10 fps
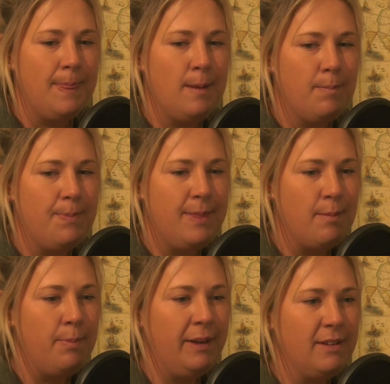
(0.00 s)
the
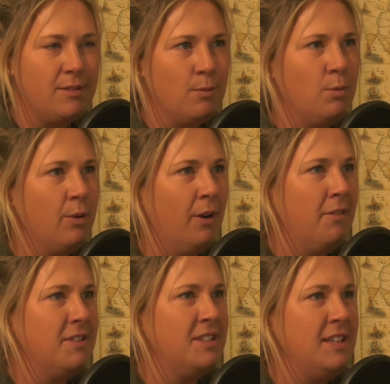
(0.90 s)
the biggest reward
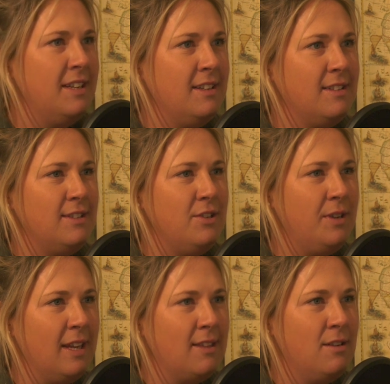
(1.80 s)
obviously is you
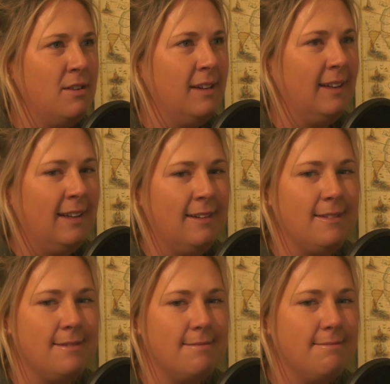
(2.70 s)
get through it
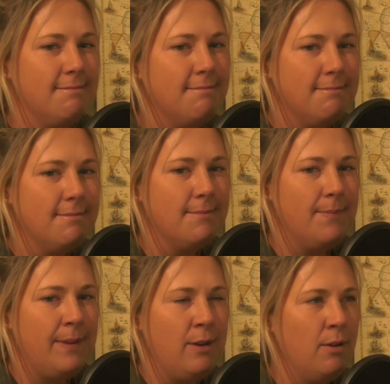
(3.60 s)
and
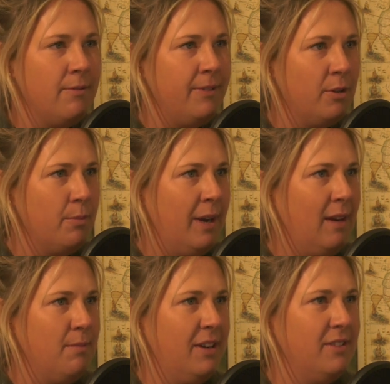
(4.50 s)
you don't feel
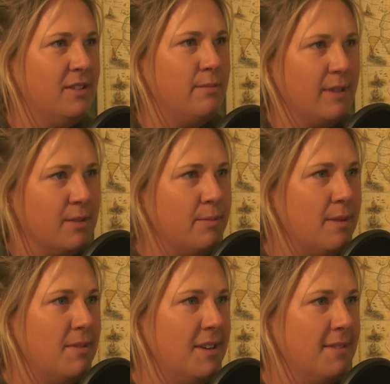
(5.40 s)
bad because it's muscle
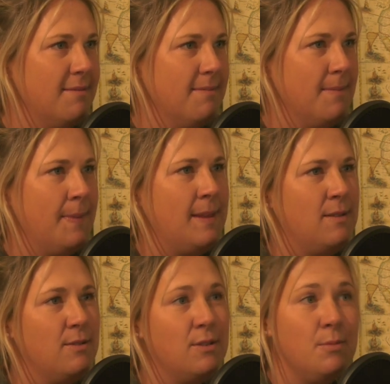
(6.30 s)
memory. And
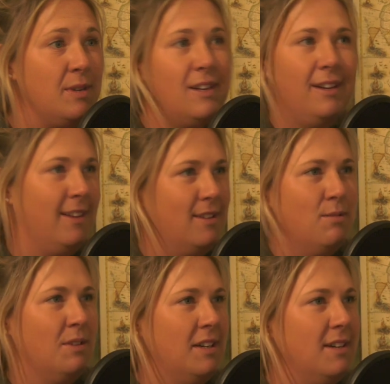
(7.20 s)
to me, like
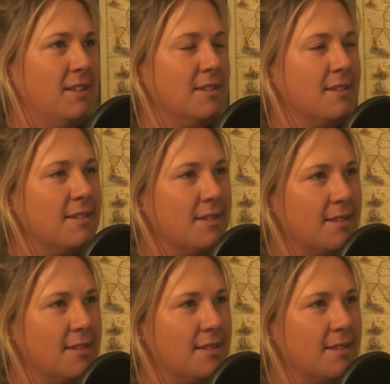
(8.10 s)
that's what it is.